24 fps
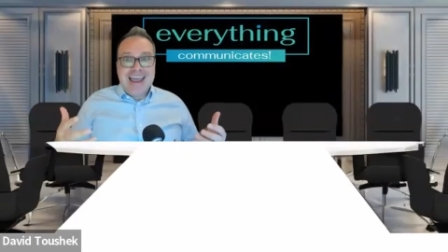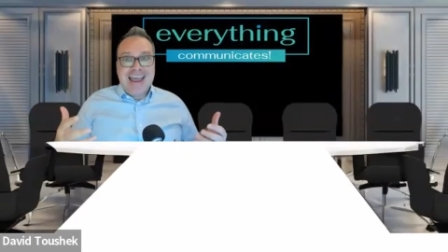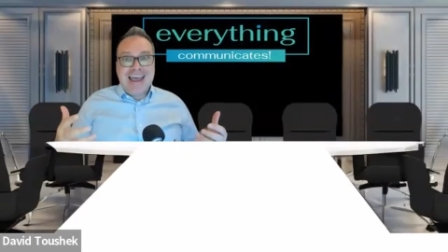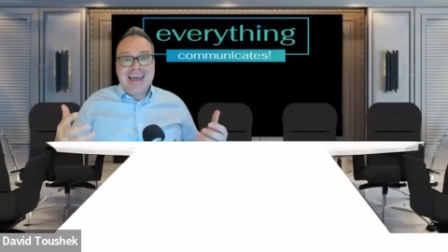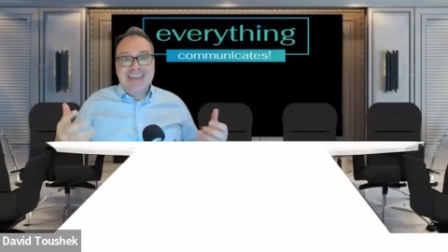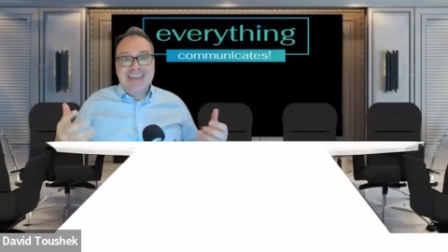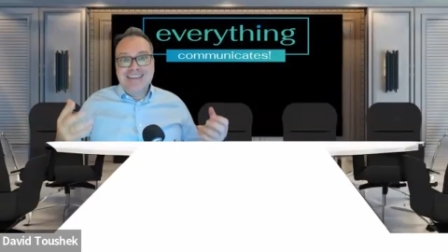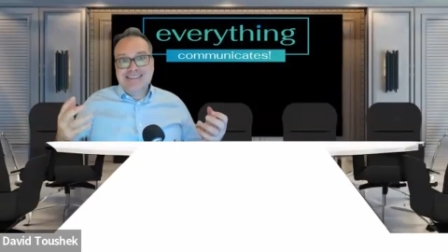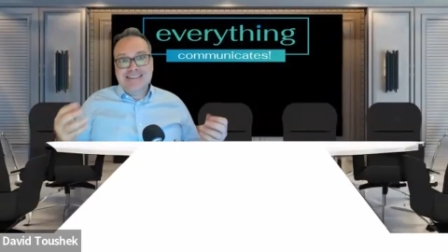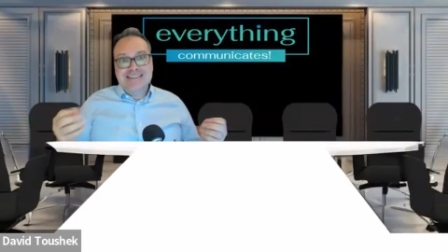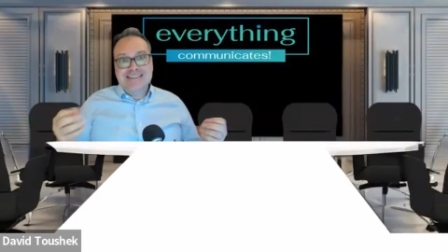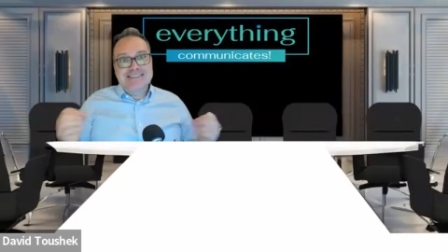
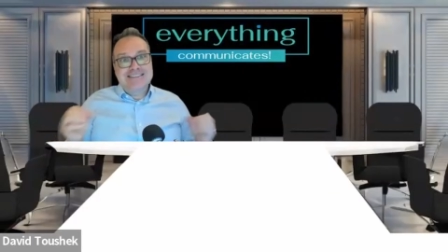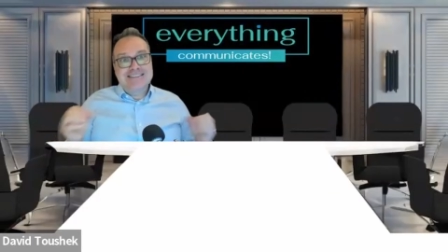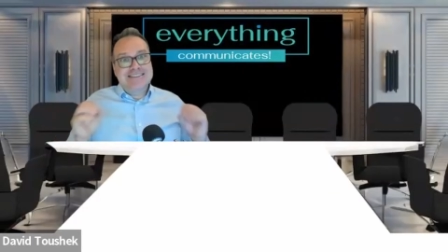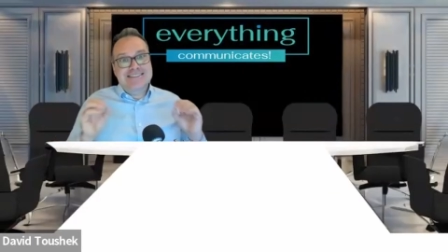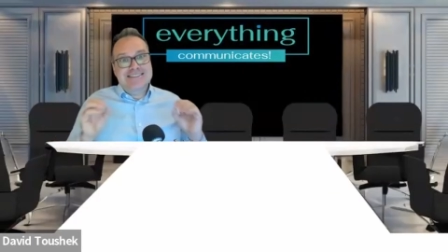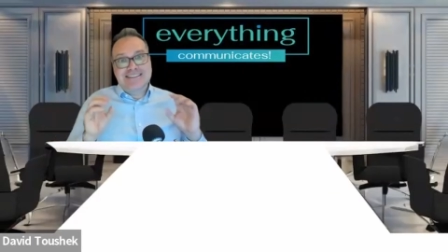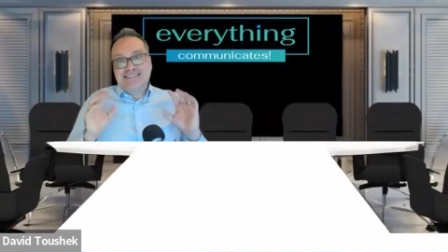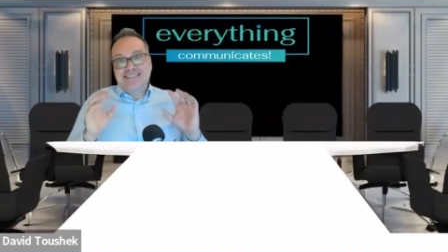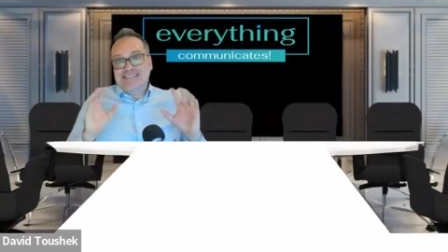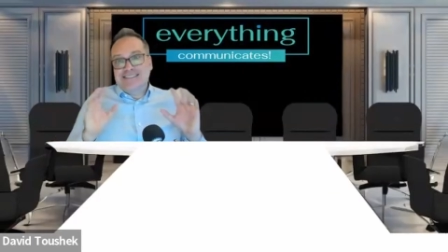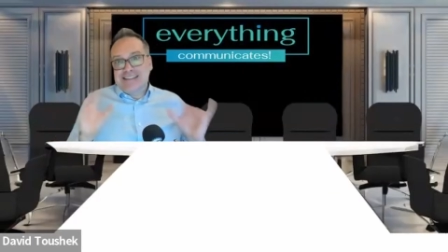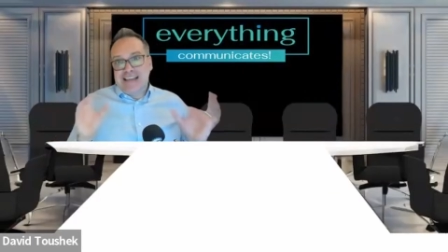And this is
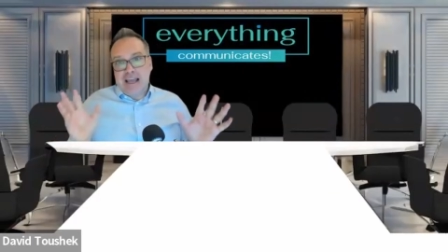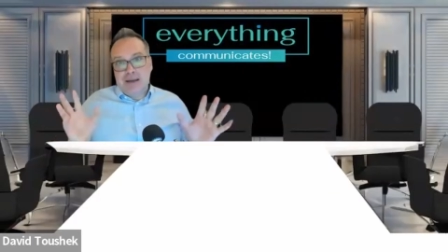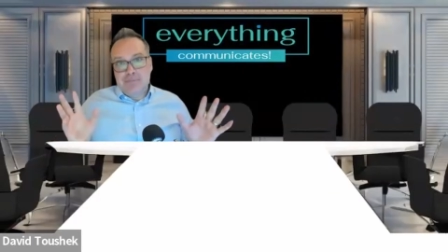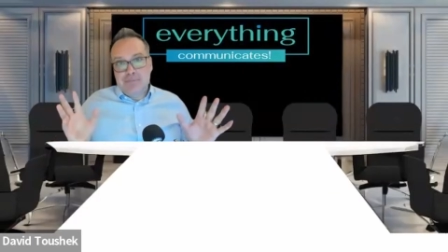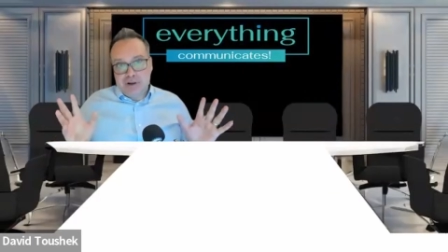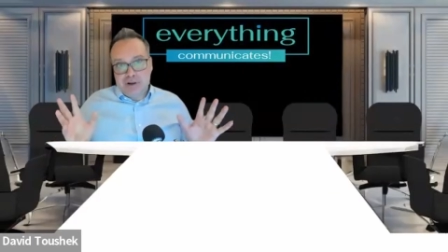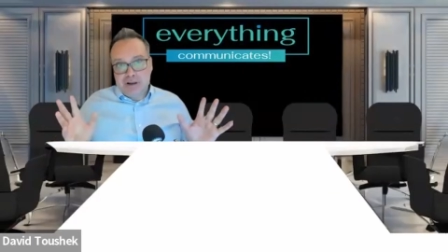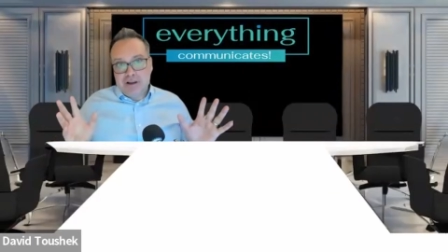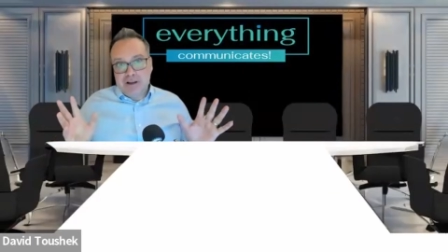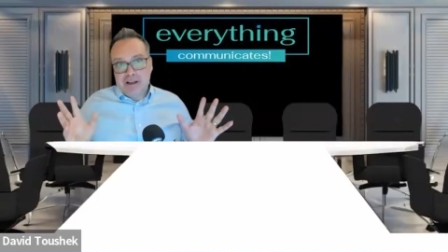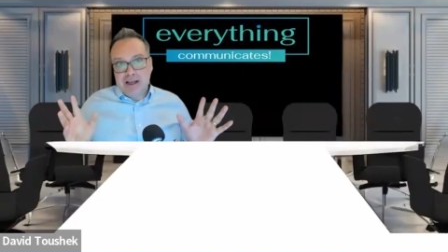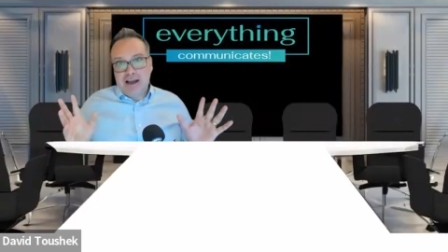just a
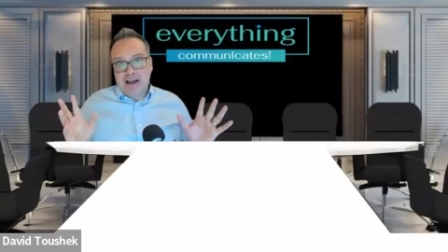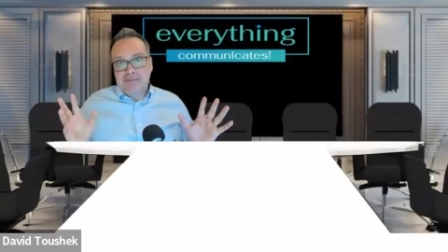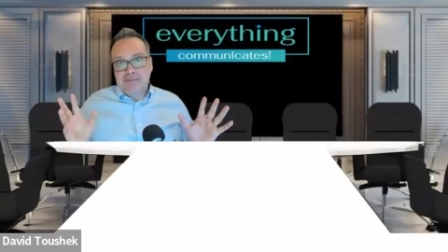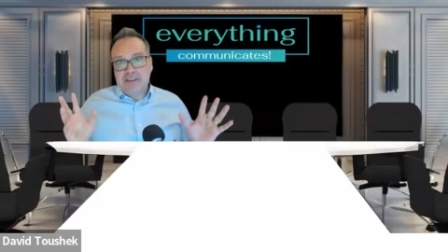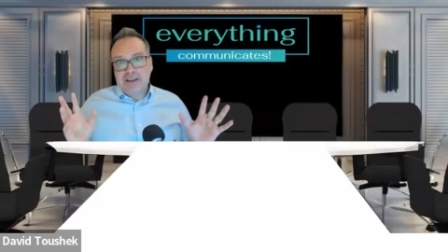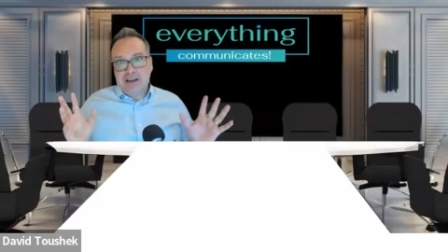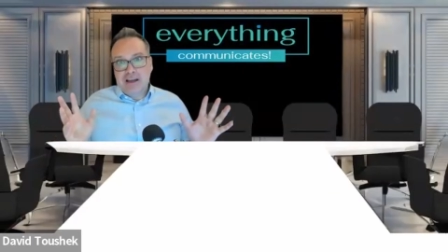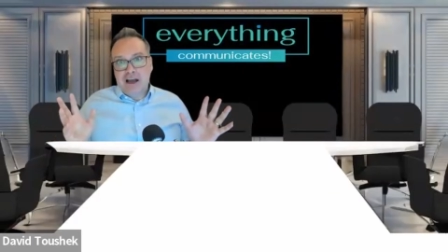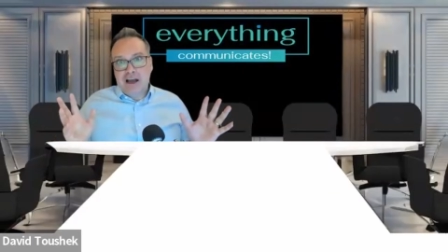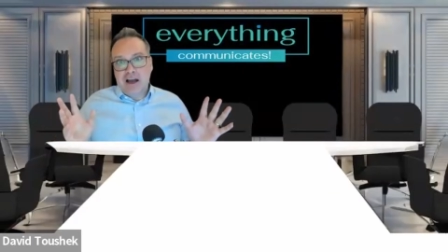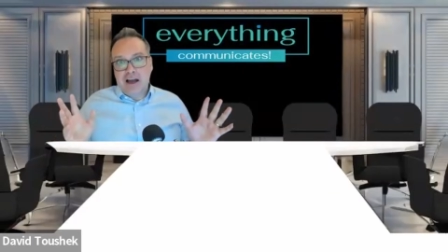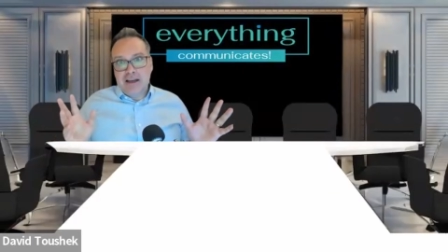sample
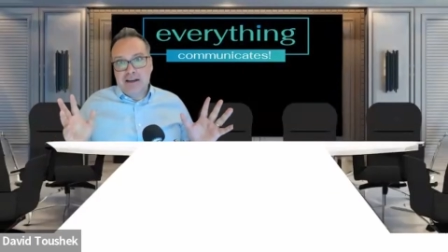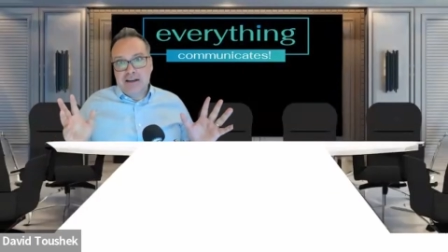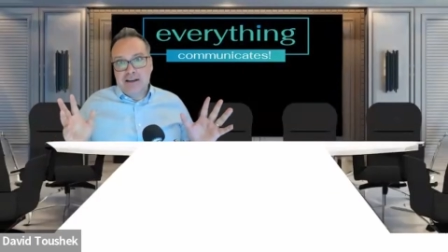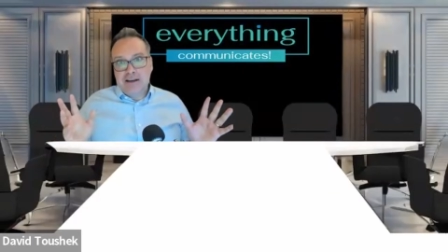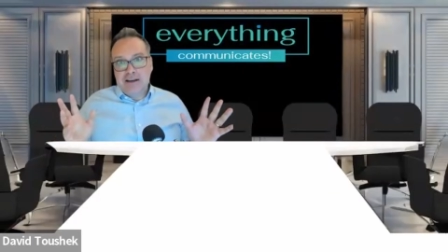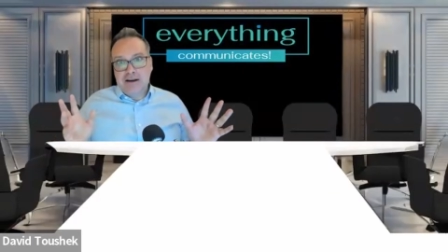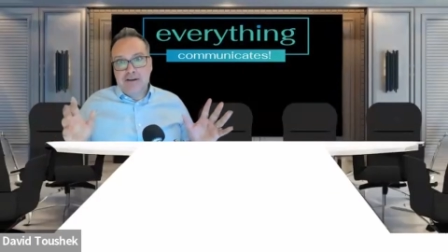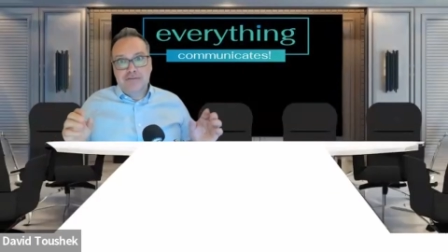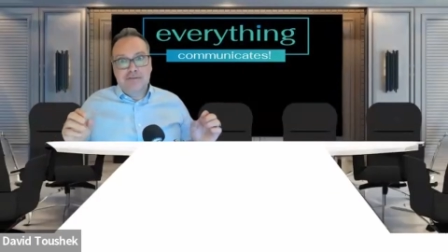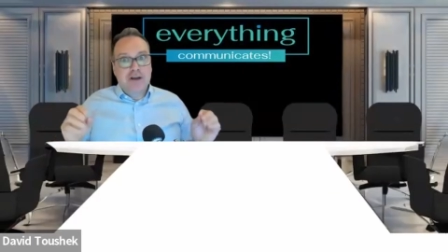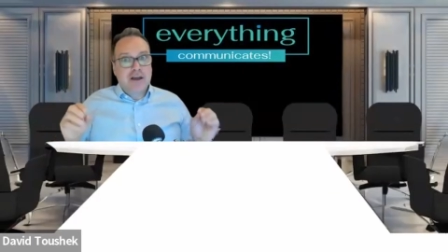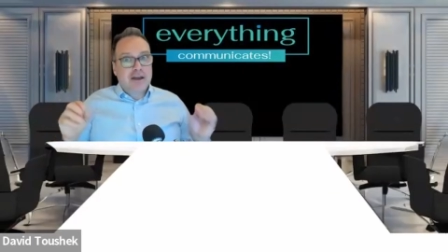of the kind
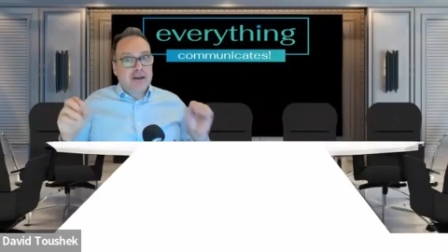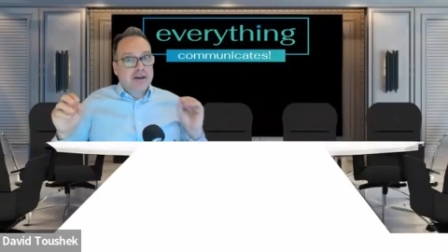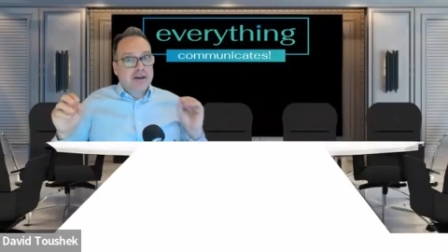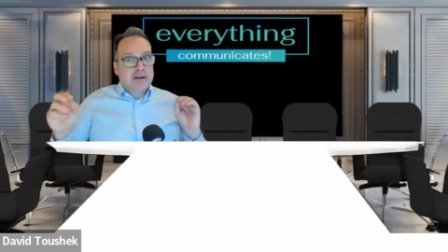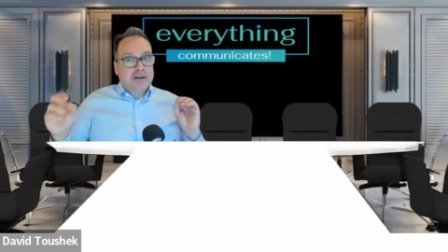of,